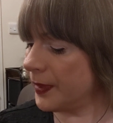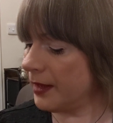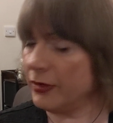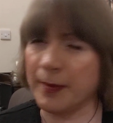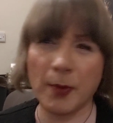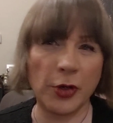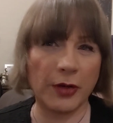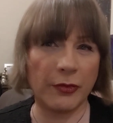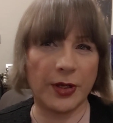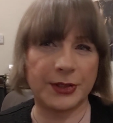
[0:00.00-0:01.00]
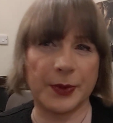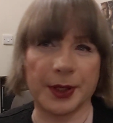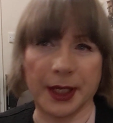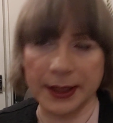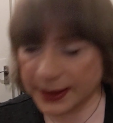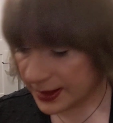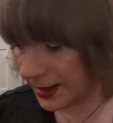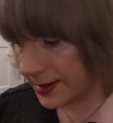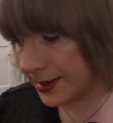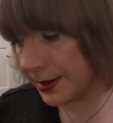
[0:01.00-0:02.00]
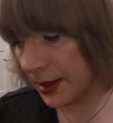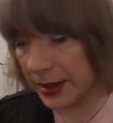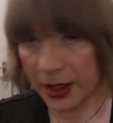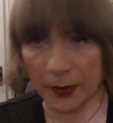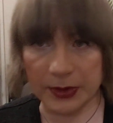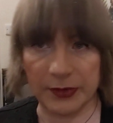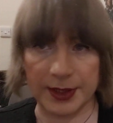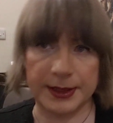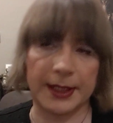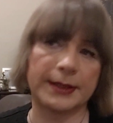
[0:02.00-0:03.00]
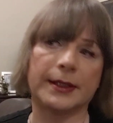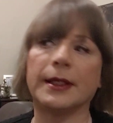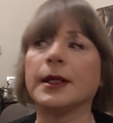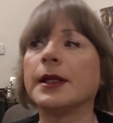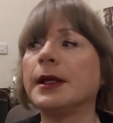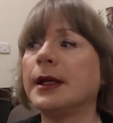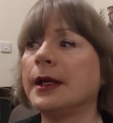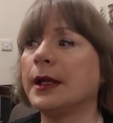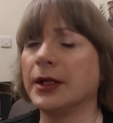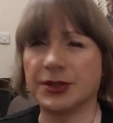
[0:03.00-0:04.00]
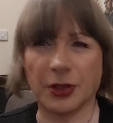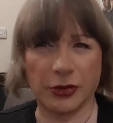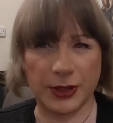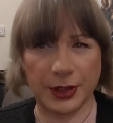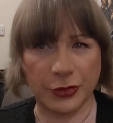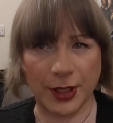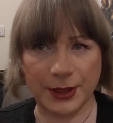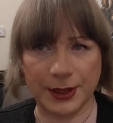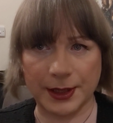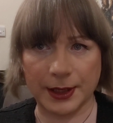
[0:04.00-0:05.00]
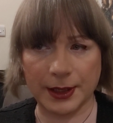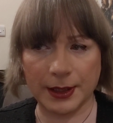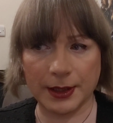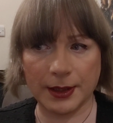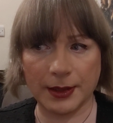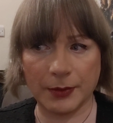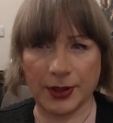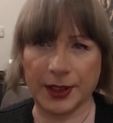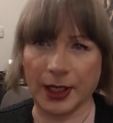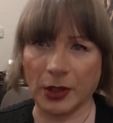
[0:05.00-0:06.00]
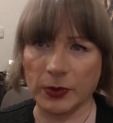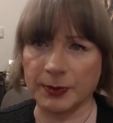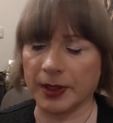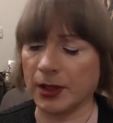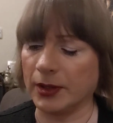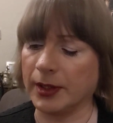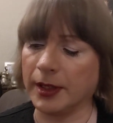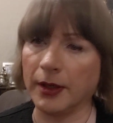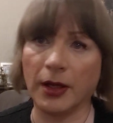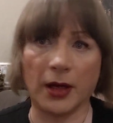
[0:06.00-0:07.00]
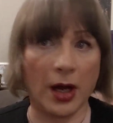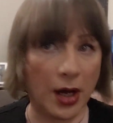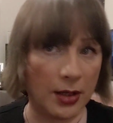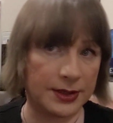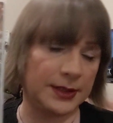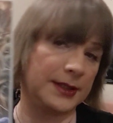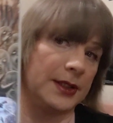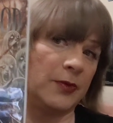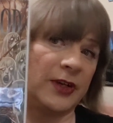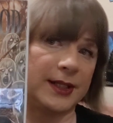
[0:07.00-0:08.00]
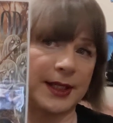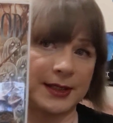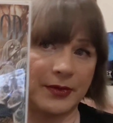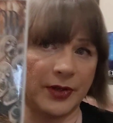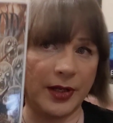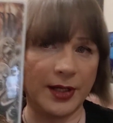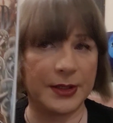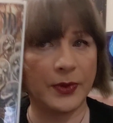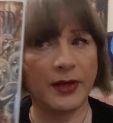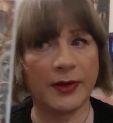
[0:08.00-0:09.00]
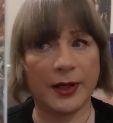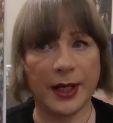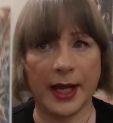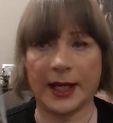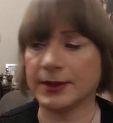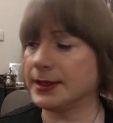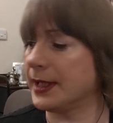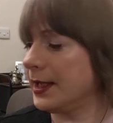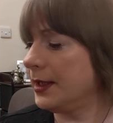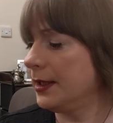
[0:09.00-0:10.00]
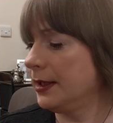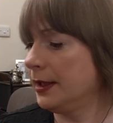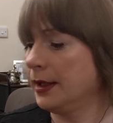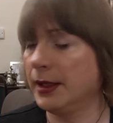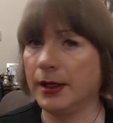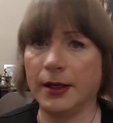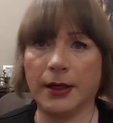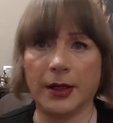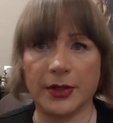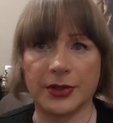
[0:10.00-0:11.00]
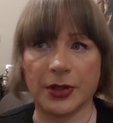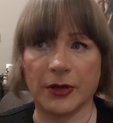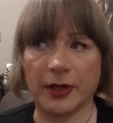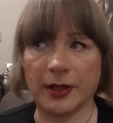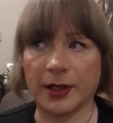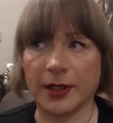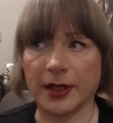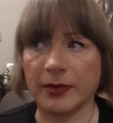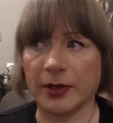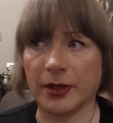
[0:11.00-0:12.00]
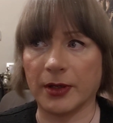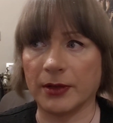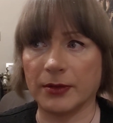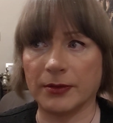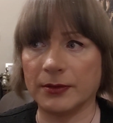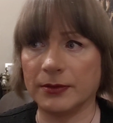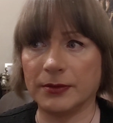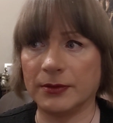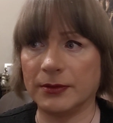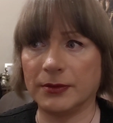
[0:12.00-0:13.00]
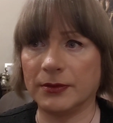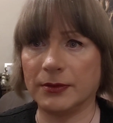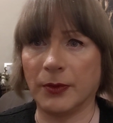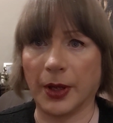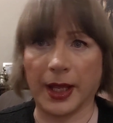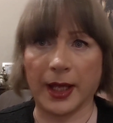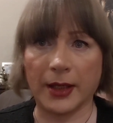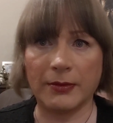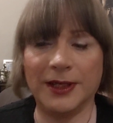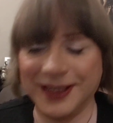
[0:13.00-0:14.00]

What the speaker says: If you remember on the first one, I said the art was fantastic, the story is interesting, but the dialogue was a bit clunky. Art is still fantastic. For the art, I would give it a 9 out of 10. The story, I'd give it a what the hell.